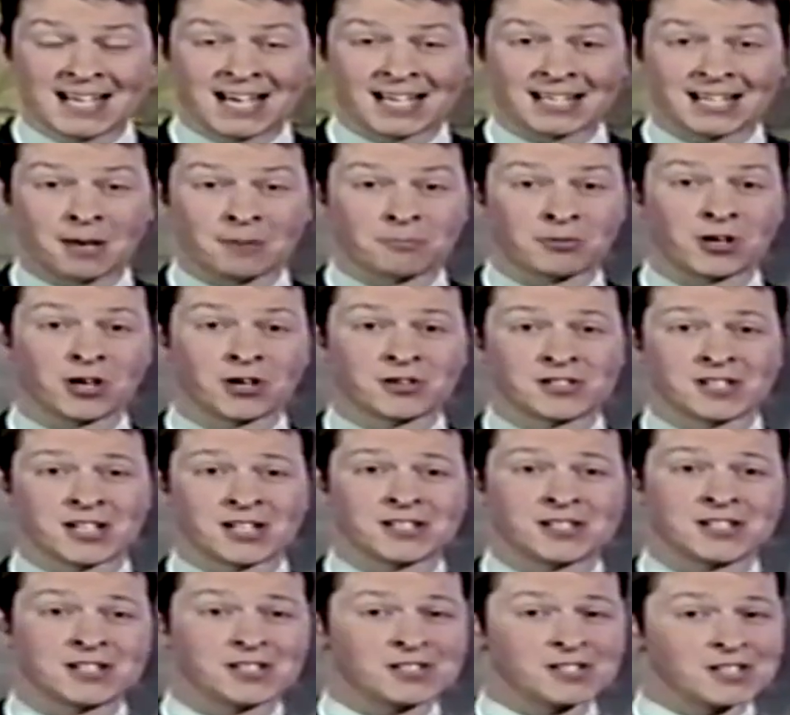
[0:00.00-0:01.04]
And that
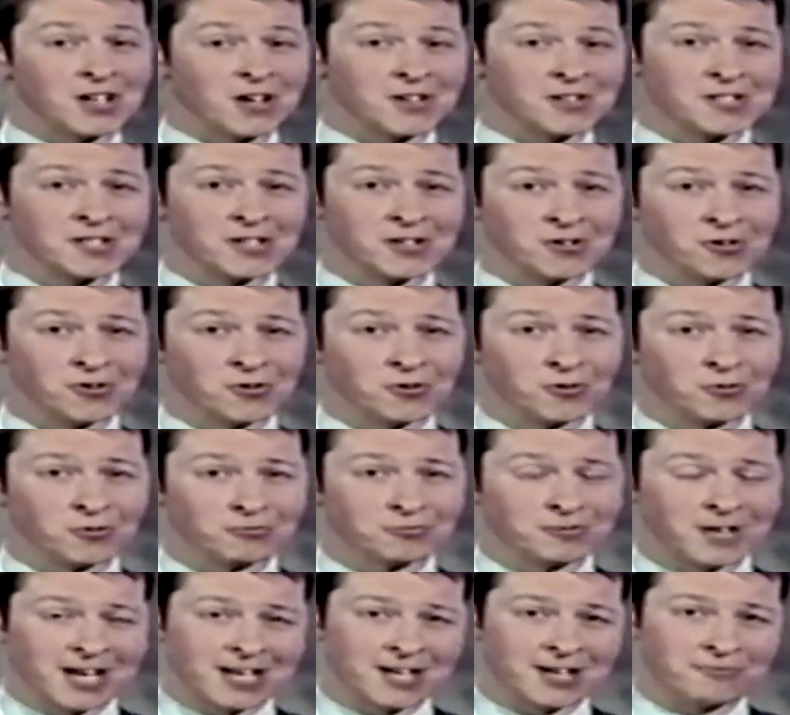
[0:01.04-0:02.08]
process is starting
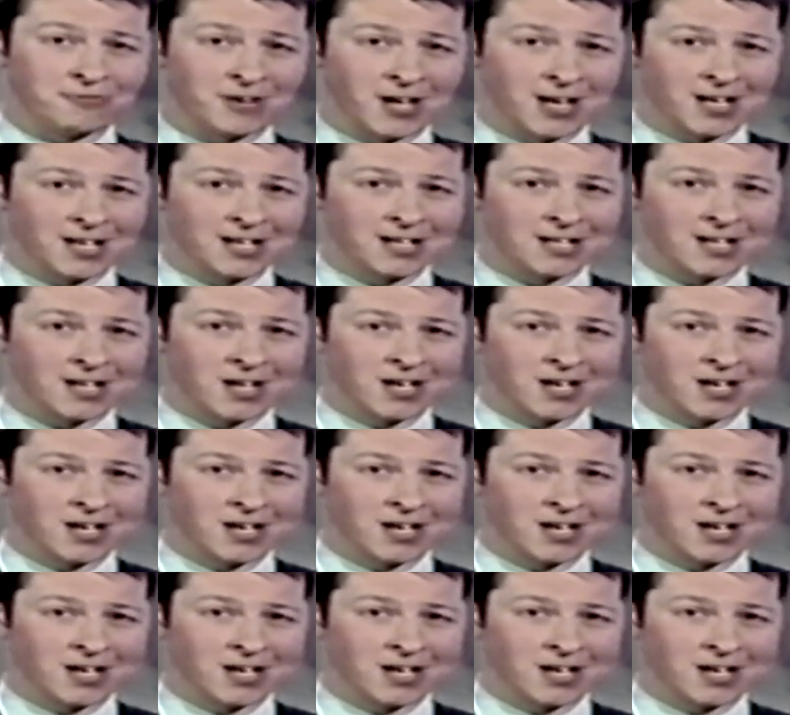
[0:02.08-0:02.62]
already, really.